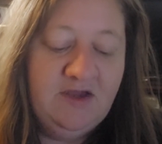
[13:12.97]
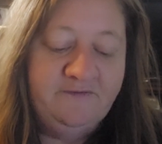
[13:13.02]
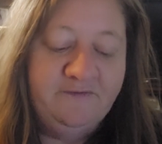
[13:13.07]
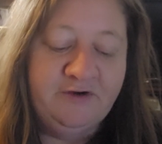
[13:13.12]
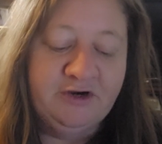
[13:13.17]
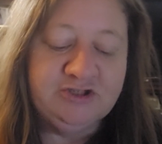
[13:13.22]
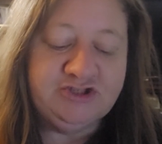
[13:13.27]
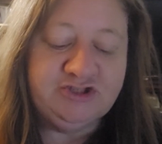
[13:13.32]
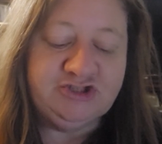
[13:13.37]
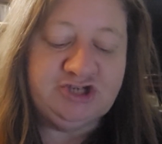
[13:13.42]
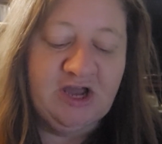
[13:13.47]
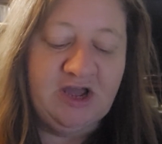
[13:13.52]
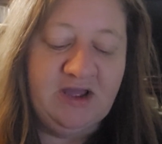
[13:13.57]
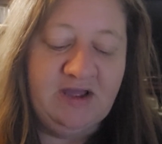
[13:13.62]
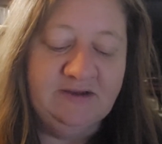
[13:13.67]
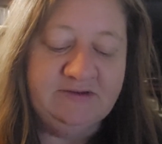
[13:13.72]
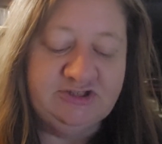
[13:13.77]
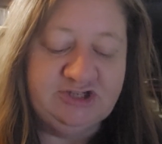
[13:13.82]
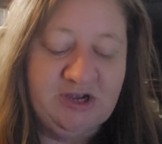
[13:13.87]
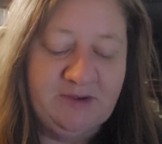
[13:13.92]
1
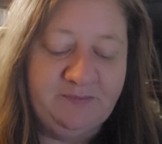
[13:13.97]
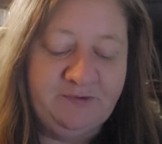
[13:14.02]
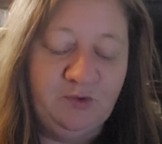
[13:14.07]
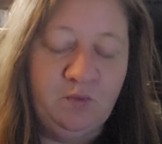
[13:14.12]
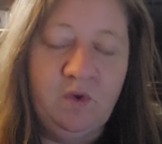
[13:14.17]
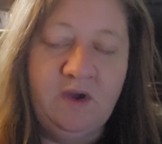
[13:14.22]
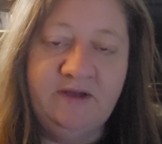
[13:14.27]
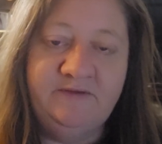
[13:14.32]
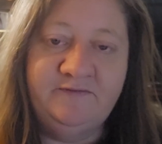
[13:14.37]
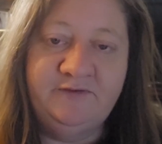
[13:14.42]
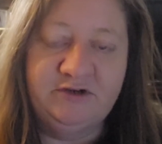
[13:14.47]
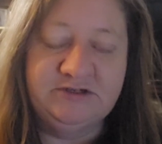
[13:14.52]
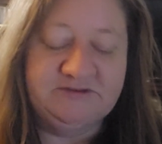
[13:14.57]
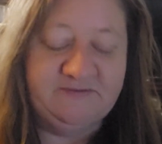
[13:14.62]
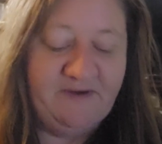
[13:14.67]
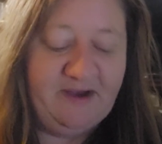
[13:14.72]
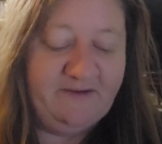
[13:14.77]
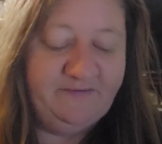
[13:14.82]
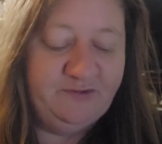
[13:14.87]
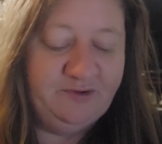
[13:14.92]
John chapter 1, verse
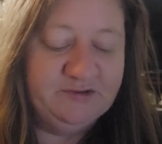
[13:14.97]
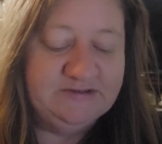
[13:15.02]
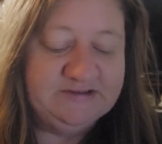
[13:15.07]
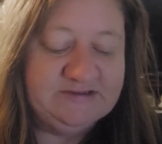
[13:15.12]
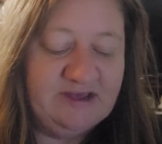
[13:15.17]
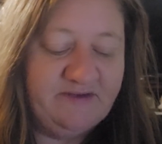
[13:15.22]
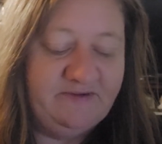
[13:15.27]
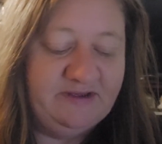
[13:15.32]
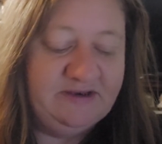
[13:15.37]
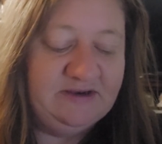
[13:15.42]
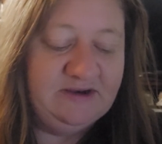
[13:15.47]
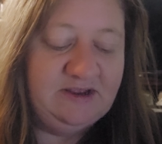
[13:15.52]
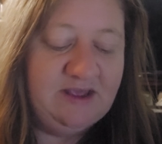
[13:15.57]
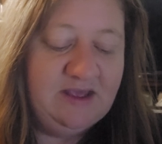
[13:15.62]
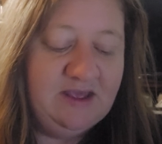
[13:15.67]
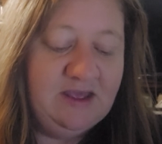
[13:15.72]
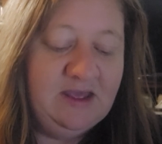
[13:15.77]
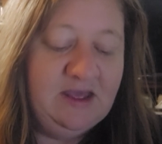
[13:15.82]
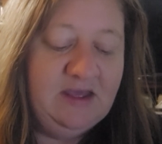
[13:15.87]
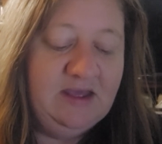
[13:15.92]
5 through 7
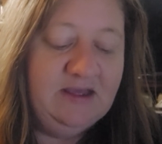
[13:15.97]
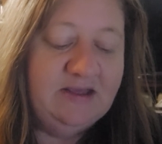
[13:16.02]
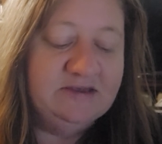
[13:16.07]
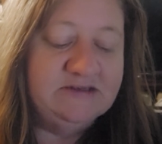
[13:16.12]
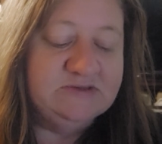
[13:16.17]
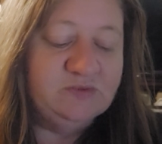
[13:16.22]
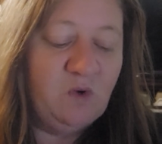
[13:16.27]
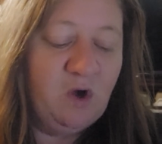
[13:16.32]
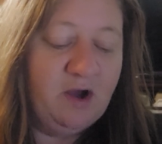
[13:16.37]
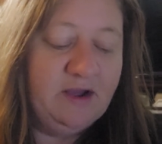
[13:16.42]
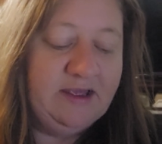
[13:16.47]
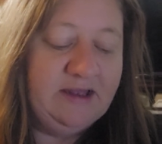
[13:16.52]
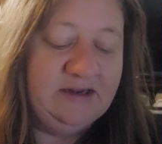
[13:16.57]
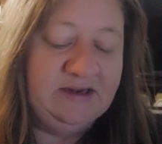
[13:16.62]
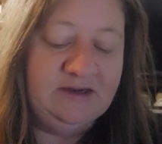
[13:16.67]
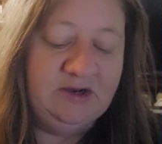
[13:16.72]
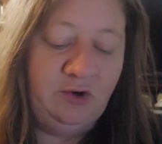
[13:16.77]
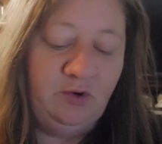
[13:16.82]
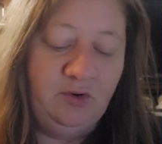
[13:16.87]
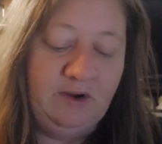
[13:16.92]
is walking
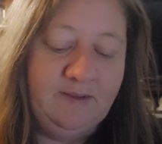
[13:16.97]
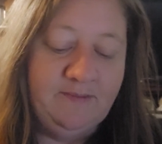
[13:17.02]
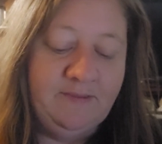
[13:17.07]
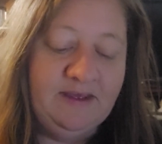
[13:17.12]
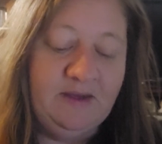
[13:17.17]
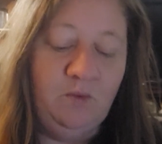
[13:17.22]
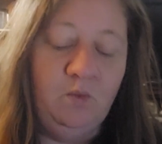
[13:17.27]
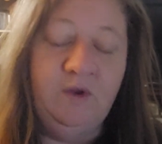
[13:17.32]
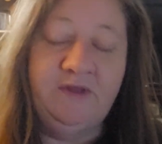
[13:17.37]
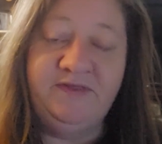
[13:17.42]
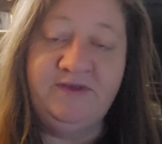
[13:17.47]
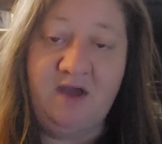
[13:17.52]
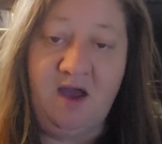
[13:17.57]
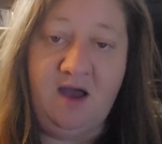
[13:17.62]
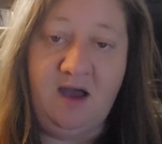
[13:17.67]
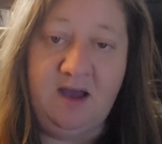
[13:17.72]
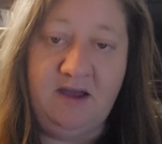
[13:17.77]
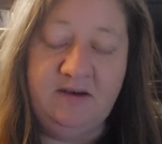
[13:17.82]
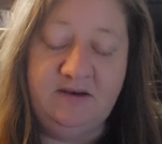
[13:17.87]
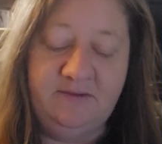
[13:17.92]
in agreement with
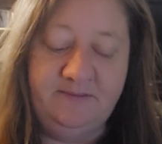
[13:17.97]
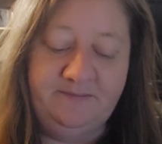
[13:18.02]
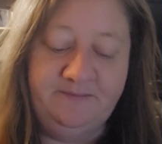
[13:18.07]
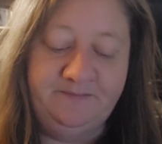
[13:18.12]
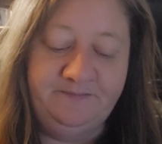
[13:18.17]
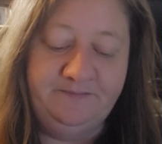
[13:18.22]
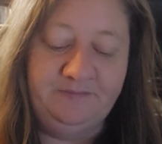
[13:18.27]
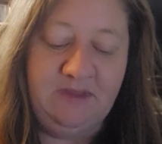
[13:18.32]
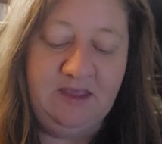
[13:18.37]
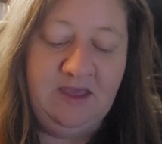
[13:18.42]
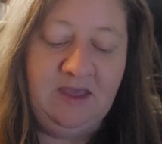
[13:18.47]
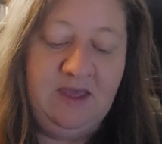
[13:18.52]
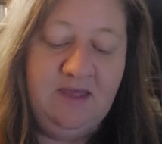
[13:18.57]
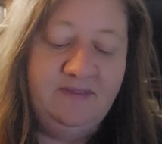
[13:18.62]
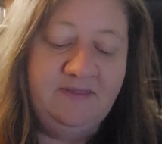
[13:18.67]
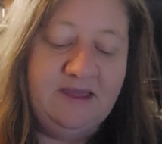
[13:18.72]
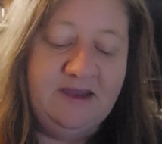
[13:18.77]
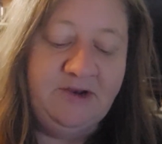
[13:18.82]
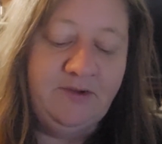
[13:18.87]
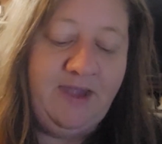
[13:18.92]
God.
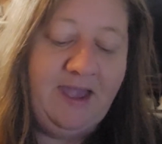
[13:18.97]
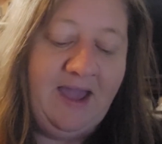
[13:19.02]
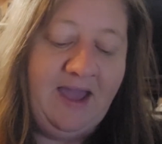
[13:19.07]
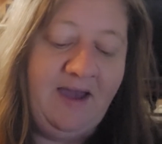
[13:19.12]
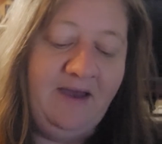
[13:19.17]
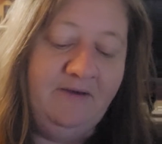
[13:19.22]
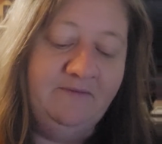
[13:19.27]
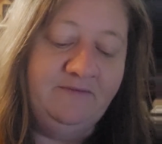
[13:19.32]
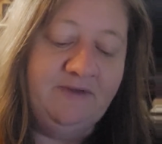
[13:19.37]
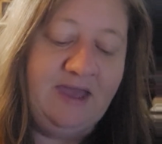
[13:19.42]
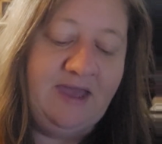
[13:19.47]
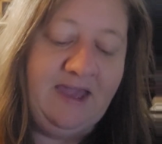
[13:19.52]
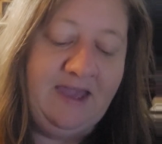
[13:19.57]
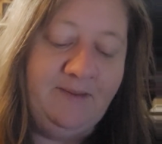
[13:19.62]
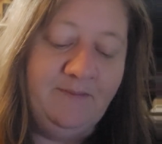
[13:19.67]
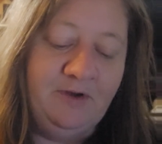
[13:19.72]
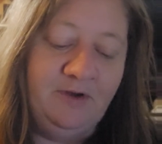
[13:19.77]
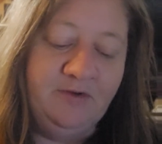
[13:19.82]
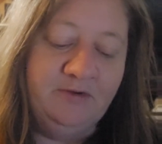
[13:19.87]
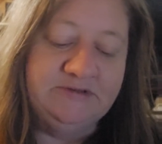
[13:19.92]
Then you have
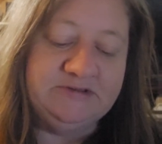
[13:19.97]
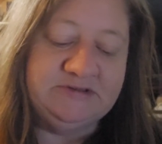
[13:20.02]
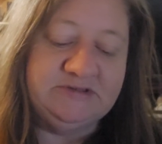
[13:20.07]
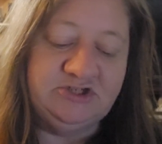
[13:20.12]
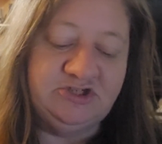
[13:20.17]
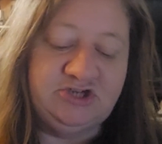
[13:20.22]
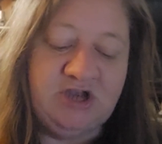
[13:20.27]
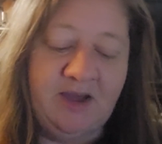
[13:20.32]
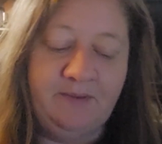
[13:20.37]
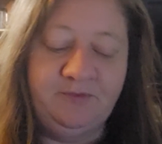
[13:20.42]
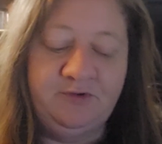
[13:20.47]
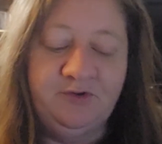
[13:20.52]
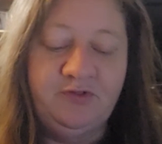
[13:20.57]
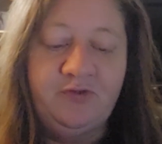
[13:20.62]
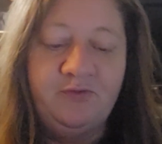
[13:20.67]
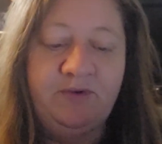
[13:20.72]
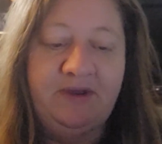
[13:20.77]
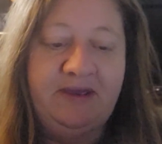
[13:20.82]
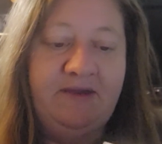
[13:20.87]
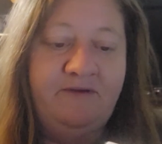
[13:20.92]
Amos chapter
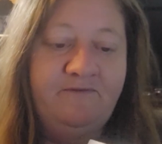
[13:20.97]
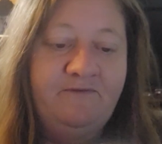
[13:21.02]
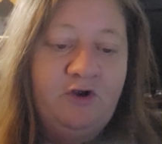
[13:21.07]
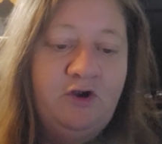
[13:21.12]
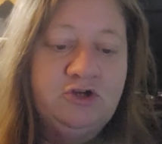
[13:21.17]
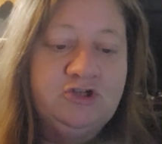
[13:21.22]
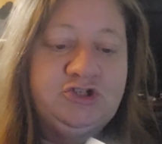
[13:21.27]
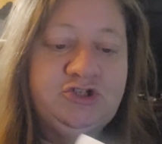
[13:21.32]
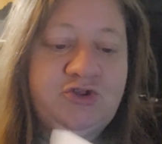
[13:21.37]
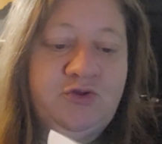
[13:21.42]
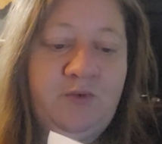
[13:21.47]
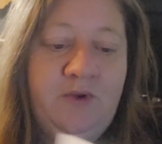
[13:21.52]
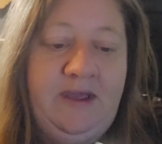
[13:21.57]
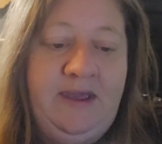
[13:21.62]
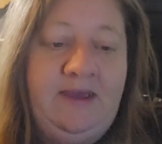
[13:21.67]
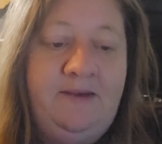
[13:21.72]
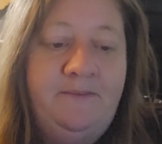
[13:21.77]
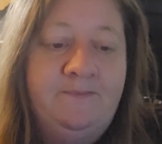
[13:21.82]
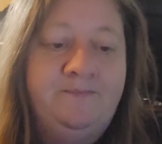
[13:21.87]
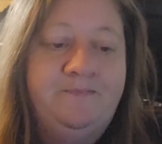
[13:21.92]
3, verse
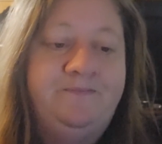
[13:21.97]
3.